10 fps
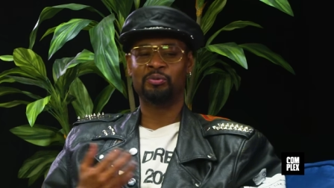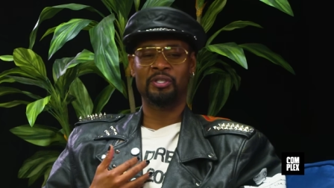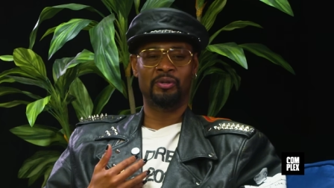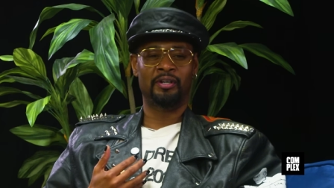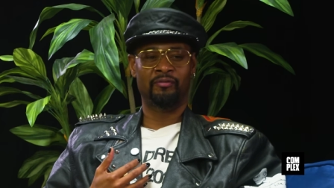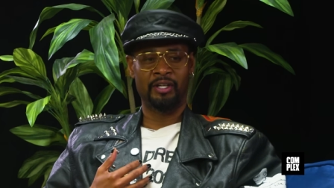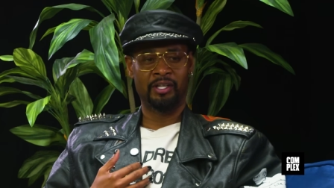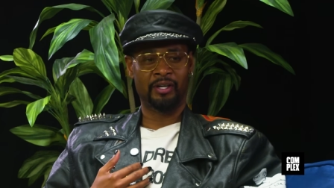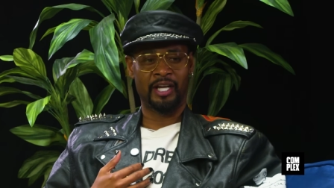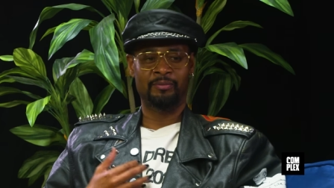at least we do it in
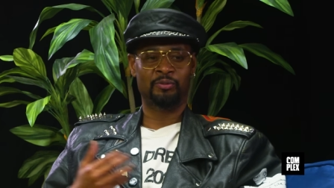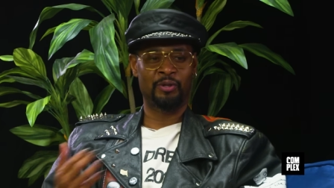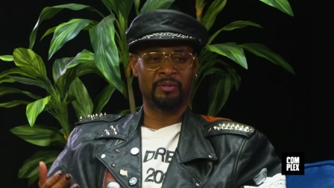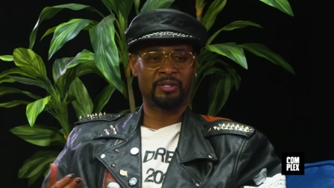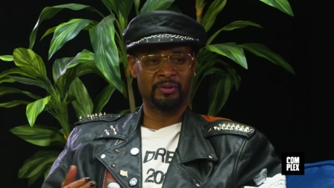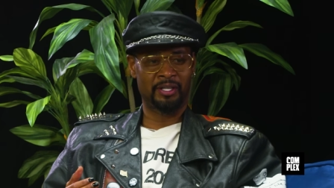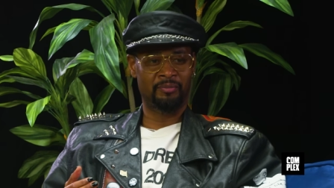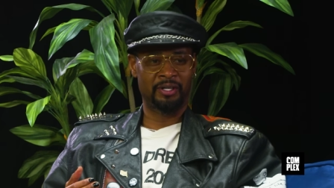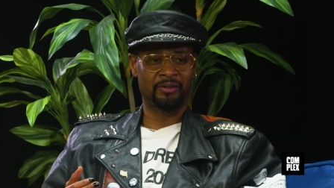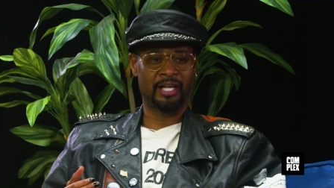video games. Women do it
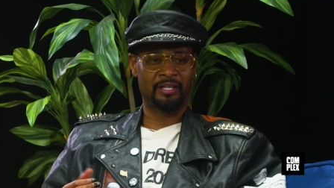in real